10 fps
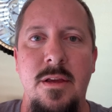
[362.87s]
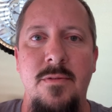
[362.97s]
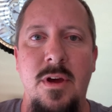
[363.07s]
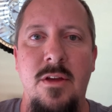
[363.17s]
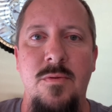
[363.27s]
give
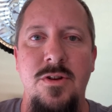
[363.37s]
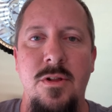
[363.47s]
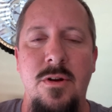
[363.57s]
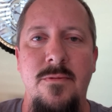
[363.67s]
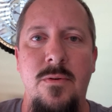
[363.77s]
you guys what you're
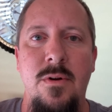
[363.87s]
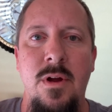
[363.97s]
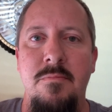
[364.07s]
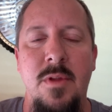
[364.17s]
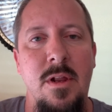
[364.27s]
looking for.
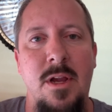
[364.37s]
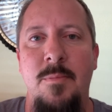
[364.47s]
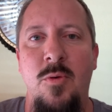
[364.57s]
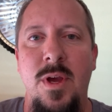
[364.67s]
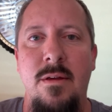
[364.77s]
In a
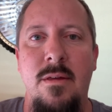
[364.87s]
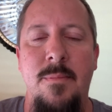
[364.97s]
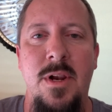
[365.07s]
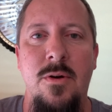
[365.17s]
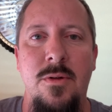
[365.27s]
couple weeks, I'm
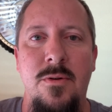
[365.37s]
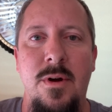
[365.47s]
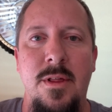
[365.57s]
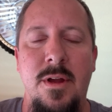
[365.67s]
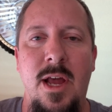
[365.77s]
gonna go through
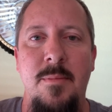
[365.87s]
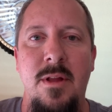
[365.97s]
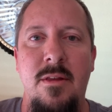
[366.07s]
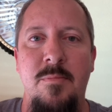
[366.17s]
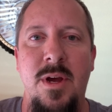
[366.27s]
all the
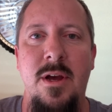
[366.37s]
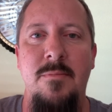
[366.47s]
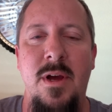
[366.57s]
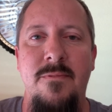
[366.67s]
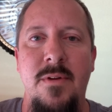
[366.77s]
comments. I'll pick out
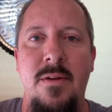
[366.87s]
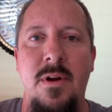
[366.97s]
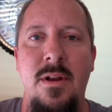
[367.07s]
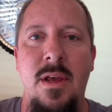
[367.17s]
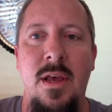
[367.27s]
my
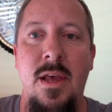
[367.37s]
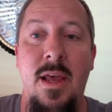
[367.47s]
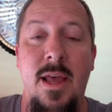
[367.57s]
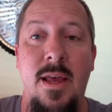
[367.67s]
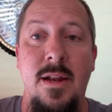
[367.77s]
favorite.
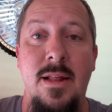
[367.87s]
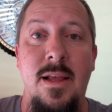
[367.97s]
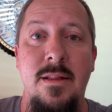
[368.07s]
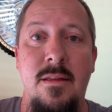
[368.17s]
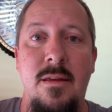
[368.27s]
And I'd
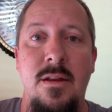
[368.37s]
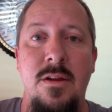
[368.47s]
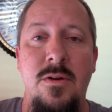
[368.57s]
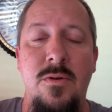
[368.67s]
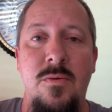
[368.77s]
like to send
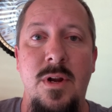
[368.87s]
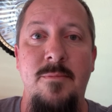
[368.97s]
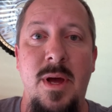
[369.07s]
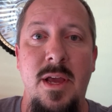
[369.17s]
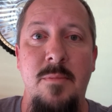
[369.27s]
you one of
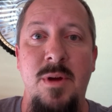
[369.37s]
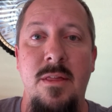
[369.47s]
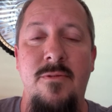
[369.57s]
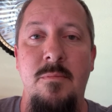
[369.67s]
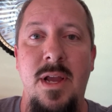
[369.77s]
my pins
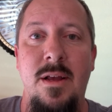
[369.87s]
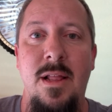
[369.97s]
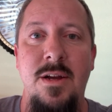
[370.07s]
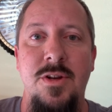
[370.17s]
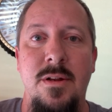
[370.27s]
from my
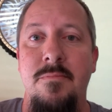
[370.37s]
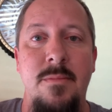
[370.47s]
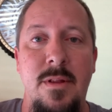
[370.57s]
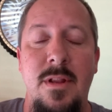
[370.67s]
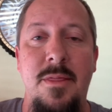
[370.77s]
collection.
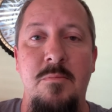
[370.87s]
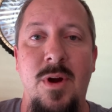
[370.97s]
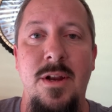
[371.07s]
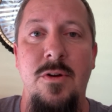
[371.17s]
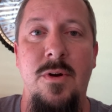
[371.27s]
Nothing
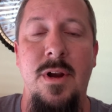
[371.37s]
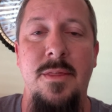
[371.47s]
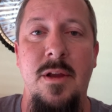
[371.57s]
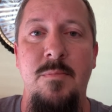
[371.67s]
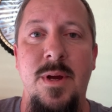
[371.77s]
brand new or
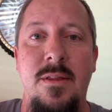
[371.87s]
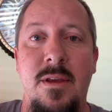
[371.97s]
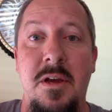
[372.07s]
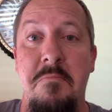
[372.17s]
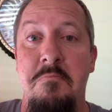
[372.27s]
anything, but
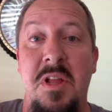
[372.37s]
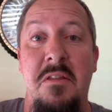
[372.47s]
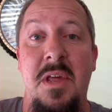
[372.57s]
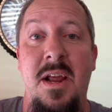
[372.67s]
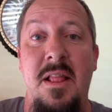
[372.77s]
pins
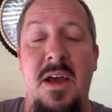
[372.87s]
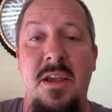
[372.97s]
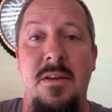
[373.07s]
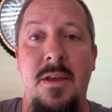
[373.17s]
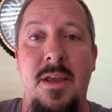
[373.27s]
that I
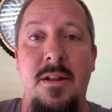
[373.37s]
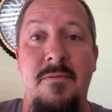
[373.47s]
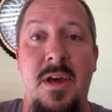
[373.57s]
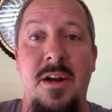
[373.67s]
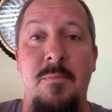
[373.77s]
like and
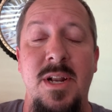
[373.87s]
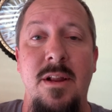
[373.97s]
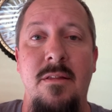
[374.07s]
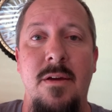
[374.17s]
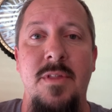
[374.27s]
got an
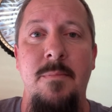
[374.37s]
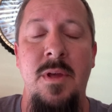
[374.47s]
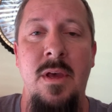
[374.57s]
abundance of them.